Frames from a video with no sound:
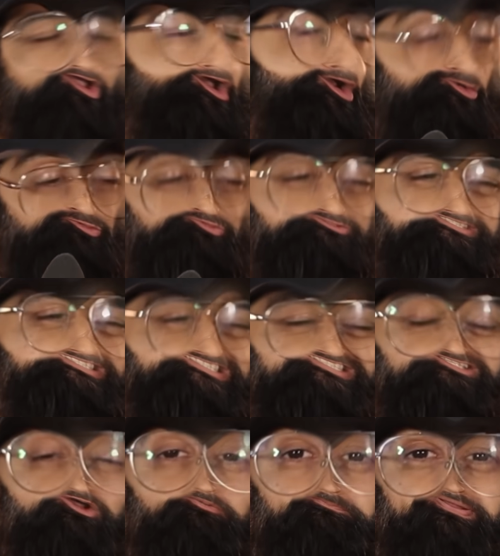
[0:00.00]
oh,
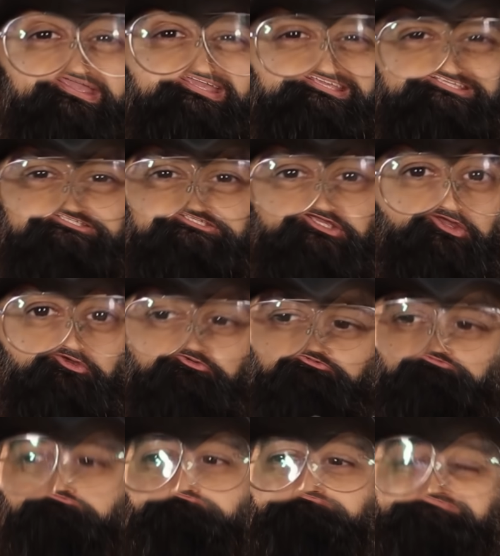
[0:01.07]
stop it,
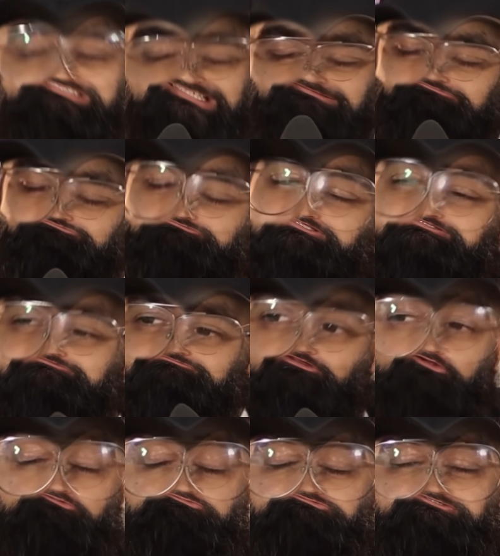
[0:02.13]
you.
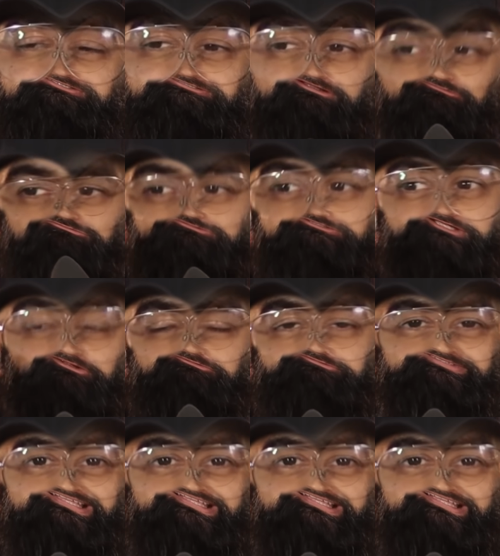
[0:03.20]
Don't do